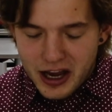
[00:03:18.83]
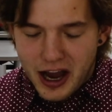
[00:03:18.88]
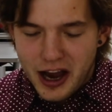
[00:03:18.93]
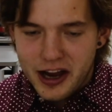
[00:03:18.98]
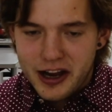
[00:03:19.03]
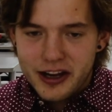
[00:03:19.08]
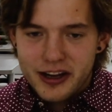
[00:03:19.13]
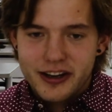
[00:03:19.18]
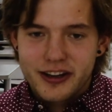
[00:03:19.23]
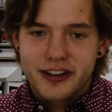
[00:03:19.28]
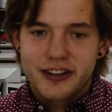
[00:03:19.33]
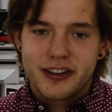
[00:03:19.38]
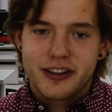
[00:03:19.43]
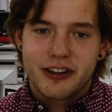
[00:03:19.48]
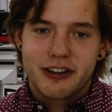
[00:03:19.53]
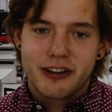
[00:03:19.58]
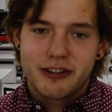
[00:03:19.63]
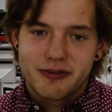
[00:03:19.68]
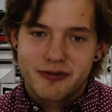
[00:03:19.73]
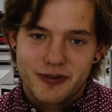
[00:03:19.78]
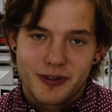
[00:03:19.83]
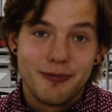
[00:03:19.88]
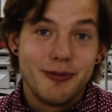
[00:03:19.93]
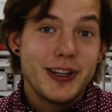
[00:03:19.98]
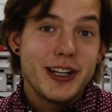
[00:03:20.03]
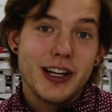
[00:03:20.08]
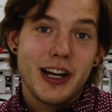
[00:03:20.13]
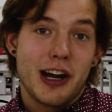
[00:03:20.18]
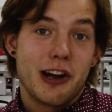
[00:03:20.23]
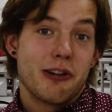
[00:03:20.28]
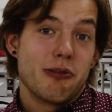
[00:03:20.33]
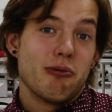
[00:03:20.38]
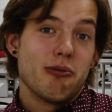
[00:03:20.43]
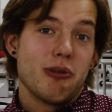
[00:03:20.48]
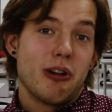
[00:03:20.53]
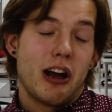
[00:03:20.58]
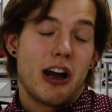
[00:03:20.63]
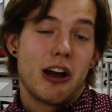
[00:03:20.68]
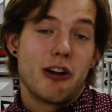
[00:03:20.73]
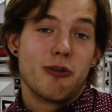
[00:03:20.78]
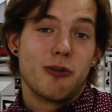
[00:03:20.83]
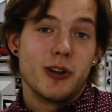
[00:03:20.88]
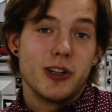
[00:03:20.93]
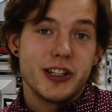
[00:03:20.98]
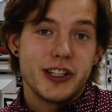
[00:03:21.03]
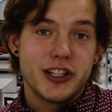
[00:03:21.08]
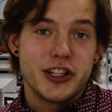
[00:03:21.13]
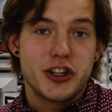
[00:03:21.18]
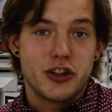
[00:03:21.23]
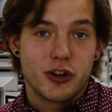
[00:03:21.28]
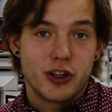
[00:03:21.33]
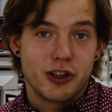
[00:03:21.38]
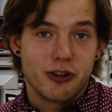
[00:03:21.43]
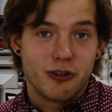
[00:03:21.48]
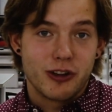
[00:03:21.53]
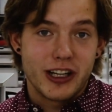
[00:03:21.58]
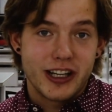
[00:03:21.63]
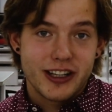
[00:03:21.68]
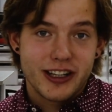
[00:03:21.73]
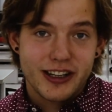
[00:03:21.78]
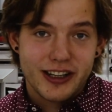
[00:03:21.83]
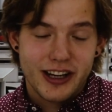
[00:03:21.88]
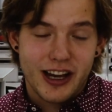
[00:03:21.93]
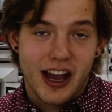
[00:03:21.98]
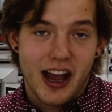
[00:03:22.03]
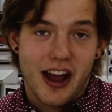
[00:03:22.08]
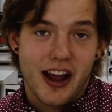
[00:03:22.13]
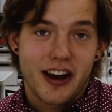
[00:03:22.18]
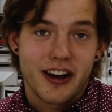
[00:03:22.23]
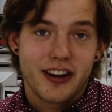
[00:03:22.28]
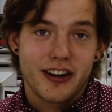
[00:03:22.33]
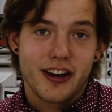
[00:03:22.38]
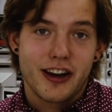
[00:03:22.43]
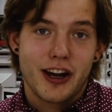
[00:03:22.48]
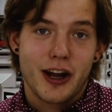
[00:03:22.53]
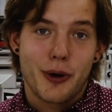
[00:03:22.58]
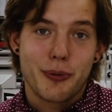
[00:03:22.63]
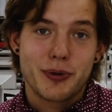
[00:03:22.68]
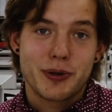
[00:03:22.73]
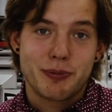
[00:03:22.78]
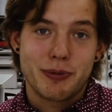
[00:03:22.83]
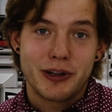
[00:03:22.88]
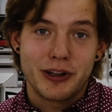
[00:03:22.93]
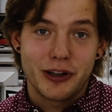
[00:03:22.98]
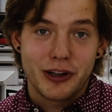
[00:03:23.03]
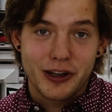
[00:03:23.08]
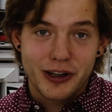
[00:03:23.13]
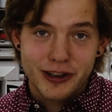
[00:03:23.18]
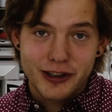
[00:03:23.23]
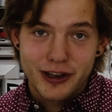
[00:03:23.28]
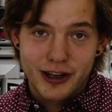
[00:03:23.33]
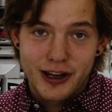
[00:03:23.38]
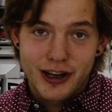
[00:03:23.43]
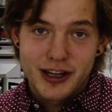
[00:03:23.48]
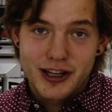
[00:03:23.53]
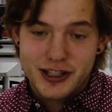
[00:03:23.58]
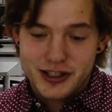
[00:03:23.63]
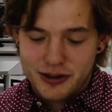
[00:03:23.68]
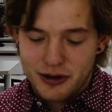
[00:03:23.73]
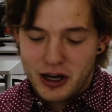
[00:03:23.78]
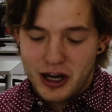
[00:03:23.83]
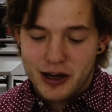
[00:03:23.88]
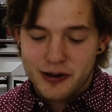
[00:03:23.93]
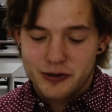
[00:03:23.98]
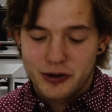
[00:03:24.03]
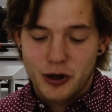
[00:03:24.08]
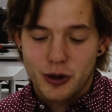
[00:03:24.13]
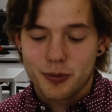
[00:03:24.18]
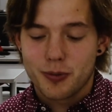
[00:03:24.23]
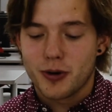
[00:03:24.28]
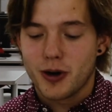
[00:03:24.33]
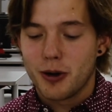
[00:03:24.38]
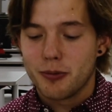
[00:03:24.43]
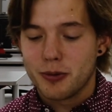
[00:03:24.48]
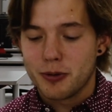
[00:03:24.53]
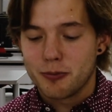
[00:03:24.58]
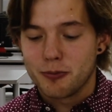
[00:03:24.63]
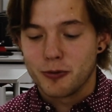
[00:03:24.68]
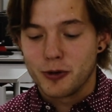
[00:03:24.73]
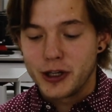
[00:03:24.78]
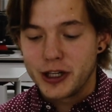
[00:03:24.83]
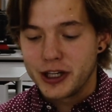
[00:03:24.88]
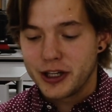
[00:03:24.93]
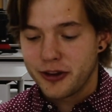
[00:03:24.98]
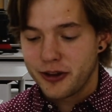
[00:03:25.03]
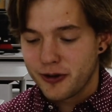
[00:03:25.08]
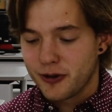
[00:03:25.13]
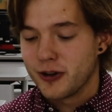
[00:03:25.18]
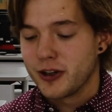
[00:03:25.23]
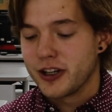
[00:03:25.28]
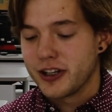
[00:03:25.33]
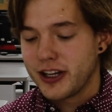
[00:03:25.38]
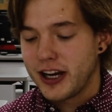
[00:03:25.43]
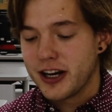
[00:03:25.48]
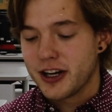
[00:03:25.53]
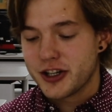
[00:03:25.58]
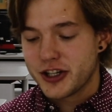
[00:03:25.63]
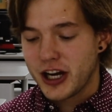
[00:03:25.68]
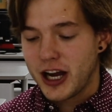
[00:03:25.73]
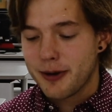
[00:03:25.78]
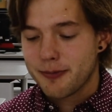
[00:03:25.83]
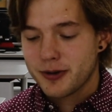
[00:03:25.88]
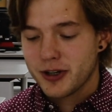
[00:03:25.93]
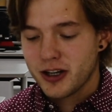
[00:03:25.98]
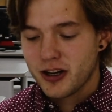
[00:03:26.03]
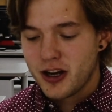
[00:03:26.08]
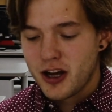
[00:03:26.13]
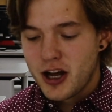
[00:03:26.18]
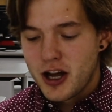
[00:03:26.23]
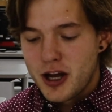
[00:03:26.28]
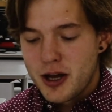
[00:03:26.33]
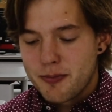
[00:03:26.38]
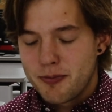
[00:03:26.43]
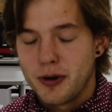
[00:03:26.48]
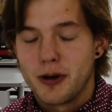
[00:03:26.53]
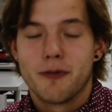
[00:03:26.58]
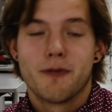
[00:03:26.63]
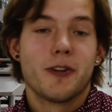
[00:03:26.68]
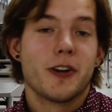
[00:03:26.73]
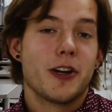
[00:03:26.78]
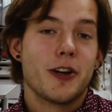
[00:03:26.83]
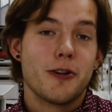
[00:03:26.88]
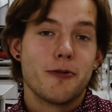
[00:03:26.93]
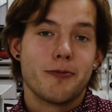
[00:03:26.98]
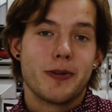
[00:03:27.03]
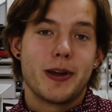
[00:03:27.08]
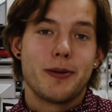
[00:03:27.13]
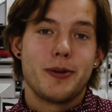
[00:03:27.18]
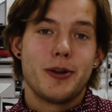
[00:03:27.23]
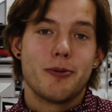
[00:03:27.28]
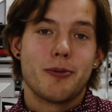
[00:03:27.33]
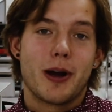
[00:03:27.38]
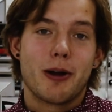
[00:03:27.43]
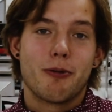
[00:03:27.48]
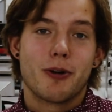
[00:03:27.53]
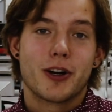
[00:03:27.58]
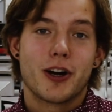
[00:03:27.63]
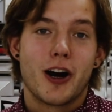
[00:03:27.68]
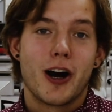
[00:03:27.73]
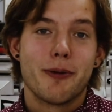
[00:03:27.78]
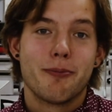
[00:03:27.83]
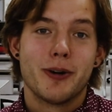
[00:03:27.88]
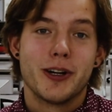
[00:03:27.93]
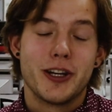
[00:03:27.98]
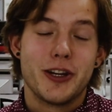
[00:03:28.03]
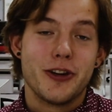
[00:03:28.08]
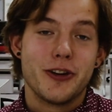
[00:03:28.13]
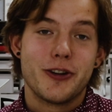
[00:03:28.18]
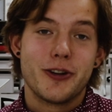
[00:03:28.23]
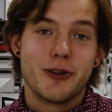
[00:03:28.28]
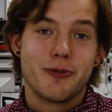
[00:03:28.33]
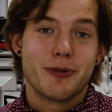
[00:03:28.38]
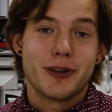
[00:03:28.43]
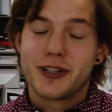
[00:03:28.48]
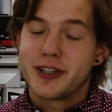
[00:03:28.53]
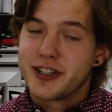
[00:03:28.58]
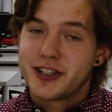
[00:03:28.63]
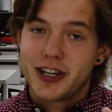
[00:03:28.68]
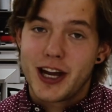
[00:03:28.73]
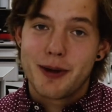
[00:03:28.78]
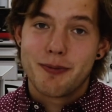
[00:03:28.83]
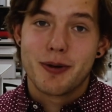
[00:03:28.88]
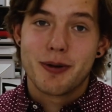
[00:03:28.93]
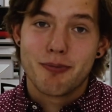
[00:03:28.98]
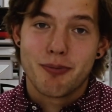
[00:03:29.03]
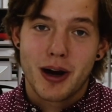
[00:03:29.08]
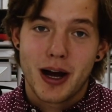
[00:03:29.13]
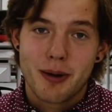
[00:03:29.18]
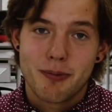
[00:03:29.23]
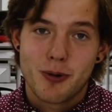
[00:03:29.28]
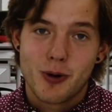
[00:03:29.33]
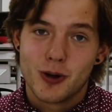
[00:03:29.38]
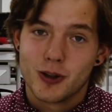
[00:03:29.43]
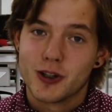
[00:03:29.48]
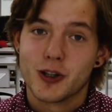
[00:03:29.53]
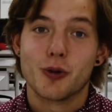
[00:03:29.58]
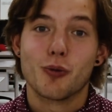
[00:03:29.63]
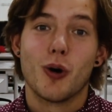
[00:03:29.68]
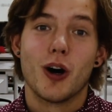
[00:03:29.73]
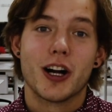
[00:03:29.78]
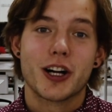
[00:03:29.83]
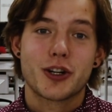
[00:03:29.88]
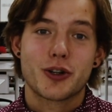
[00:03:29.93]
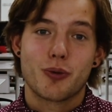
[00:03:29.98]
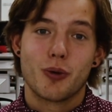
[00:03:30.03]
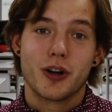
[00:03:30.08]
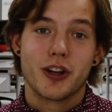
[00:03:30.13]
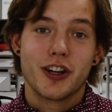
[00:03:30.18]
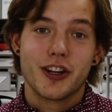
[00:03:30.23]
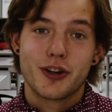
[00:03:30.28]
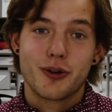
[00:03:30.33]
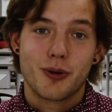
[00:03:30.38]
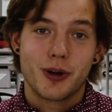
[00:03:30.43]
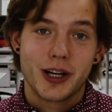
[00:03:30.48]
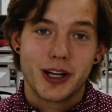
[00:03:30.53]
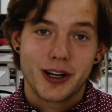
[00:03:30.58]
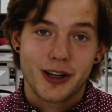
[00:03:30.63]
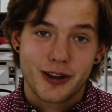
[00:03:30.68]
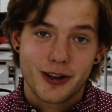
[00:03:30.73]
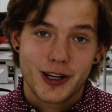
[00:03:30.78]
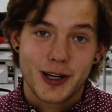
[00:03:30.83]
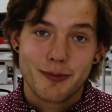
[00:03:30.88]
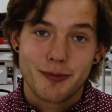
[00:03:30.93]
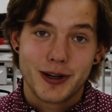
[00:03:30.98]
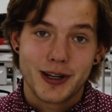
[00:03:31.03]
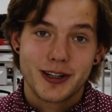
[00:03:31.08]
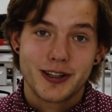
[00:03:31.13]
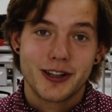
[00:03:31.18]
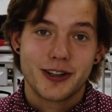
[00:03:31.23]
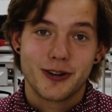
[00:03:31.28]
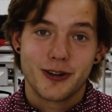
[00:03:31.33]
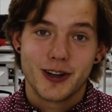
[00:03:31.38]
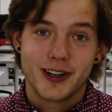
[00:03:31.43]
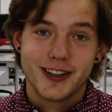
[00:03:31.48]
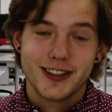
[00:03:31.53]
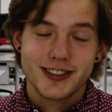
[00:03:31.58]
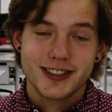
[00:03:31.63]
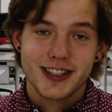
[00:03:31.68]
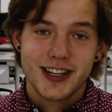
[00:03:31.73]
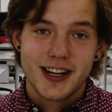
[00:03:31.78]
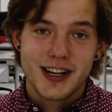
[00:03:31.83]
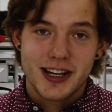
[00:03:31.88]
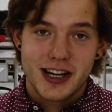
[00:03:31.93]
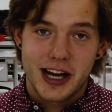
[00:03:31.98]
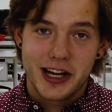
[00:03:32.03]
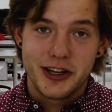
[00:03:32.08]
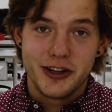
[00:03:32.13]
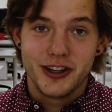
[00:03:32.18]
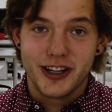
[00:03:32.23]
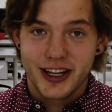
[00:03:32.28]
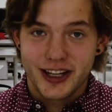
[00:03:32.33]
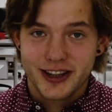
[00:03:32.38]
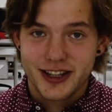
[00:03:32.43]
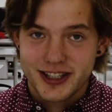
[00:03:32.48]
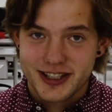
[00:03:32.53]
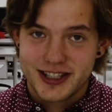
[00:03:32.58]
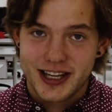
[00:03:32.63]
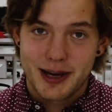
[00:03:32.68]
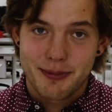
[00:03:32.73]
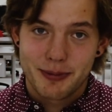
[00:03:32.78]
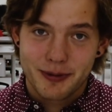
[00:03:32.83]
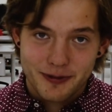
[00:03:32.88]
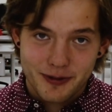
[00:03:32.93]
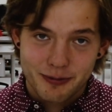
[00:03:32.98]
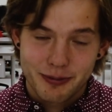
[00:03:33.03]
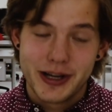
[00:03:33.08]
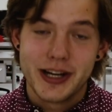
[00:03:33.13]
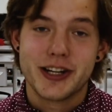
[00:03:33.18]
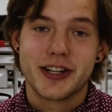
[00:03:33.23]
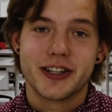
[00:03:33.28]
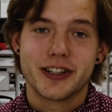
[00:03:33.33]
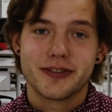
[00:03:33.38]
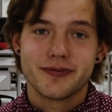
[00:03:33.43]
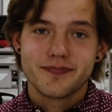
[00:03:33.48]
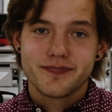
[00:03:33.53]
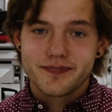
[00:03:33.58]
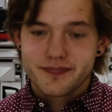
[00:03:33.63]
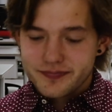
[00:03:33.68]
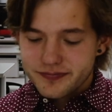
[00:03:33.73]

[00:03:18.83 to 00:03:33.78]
And for me, I really enjoy reading, and it helps me learn, so I have no problem reading through an entire chapter. But for you, maybe you might want to hop on YouTube and just type in bipolar and watch one of the 20 or 30-minute tutorials, and you'll get the same information.